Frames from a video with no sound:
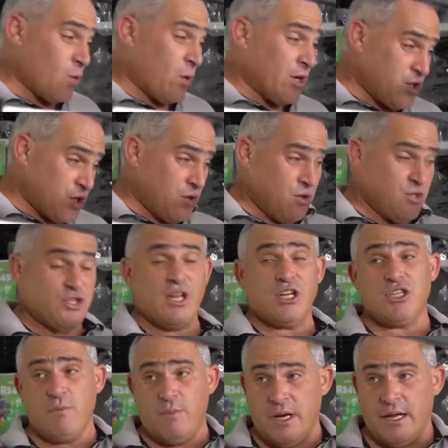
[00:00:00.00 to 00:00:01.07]
one should do is
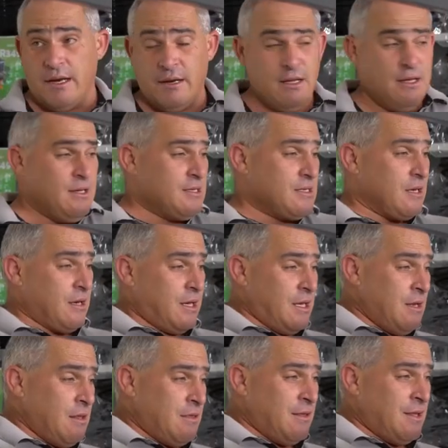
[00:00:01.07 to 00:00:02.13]
actually plan. So
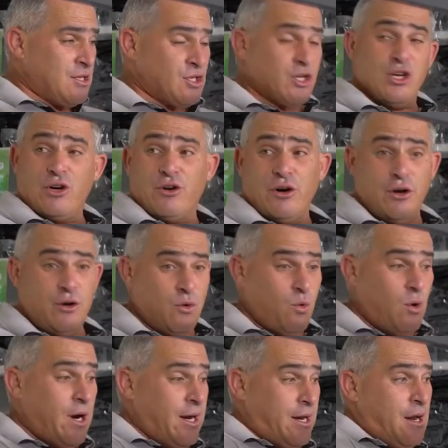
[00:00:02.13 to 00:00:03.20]
anything that's going to grow
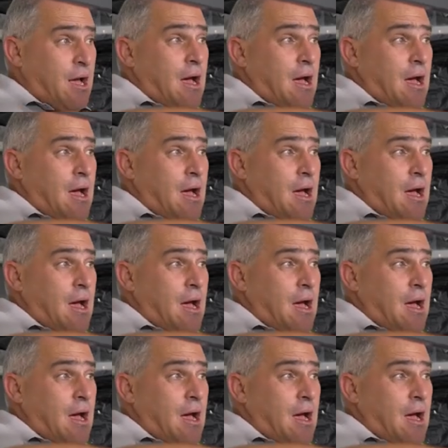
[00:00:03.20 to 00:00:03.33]
quite